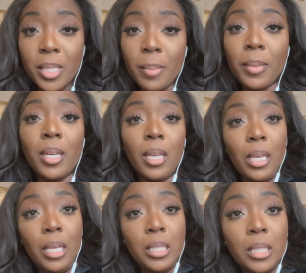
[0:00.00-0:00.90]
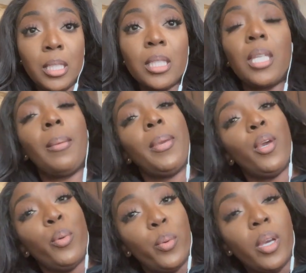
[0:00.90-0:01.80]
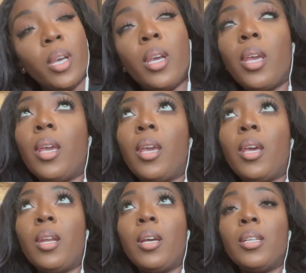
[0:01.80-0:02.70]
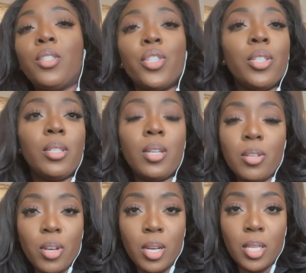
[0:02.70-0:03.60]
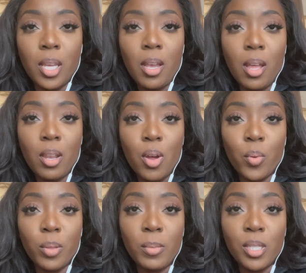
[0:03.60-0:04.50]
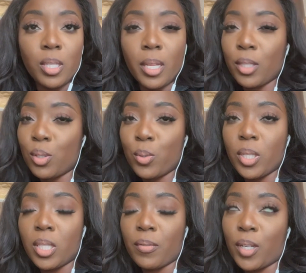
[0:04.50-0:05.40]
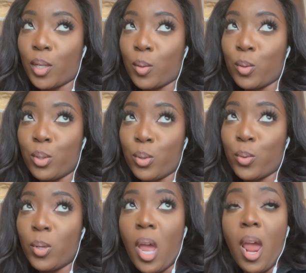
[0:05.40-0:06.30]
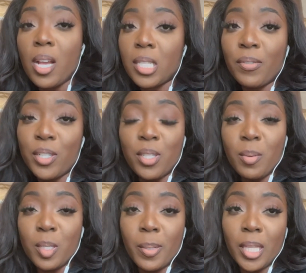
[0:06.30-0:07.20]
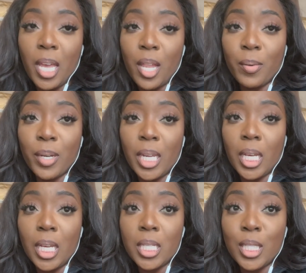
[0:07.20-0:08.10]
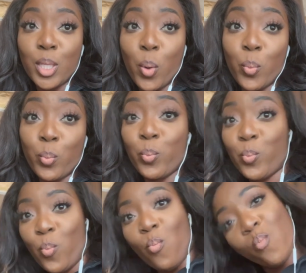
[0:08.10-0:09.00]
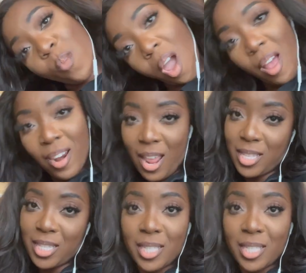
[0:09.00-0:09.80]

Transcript: something to eat, get me a hookah, and chill. And I'll try to take y'all along with me to like the stores and stuff that I go to, because I've heard so much about the gallery. So let's